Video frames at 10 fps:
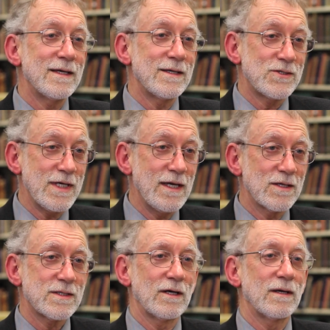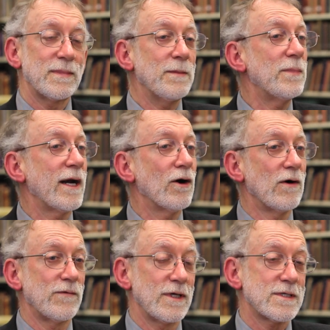seen as therapy, but it
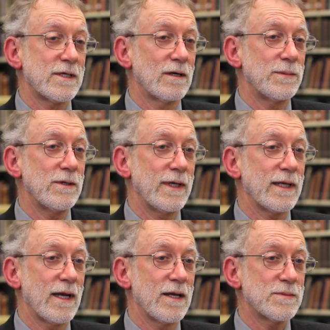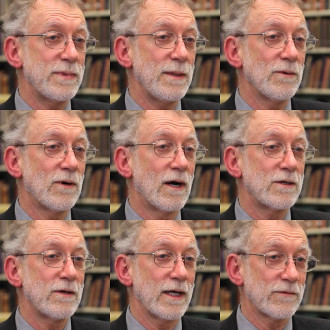often is therapeutic as people are
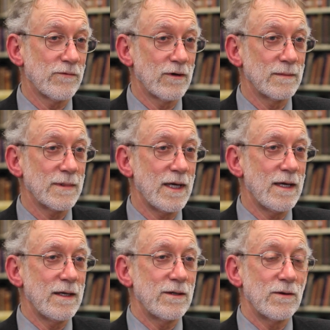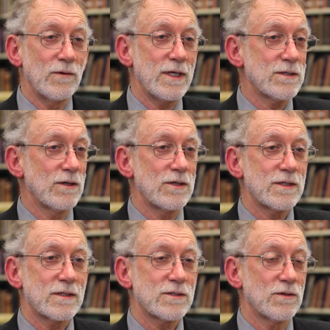transformed the
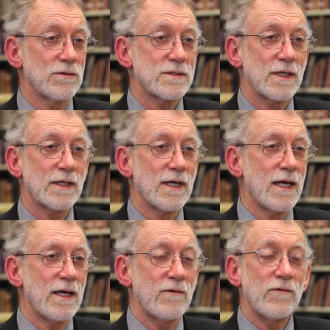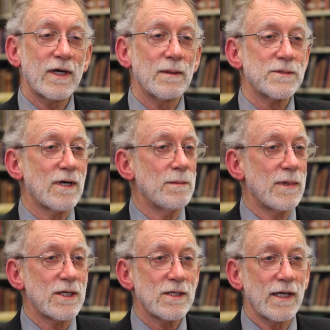research shows that victims are
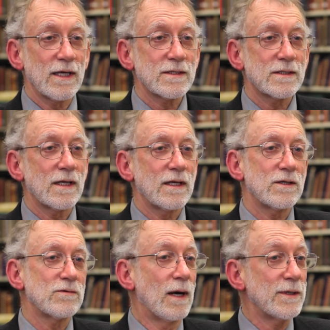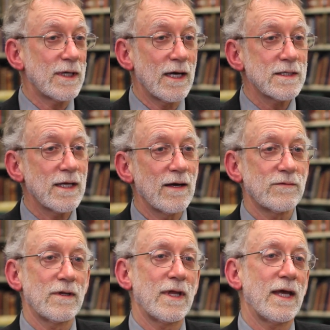much less traumatized
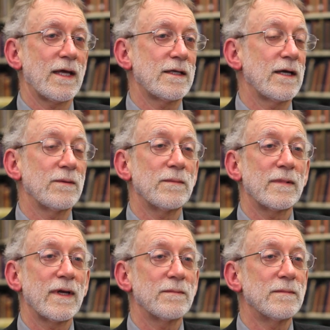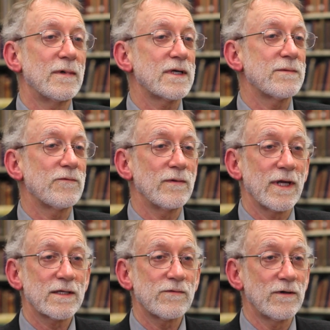after that. They, they're much
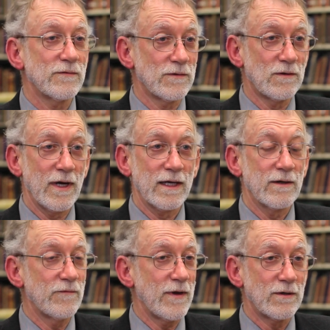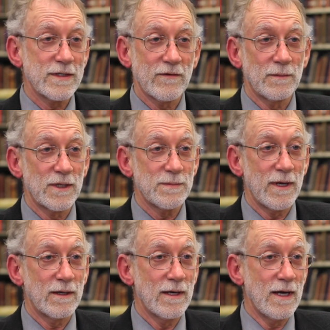less fearful, and the offenders have a much
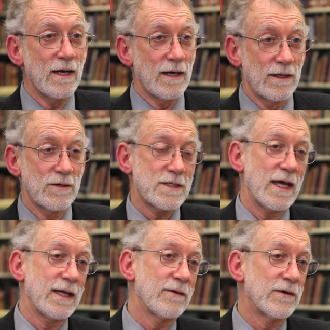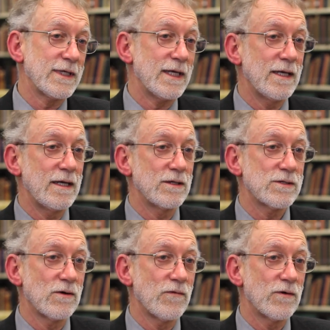better understanding of what they did and
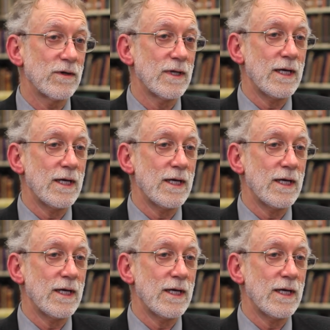so forth.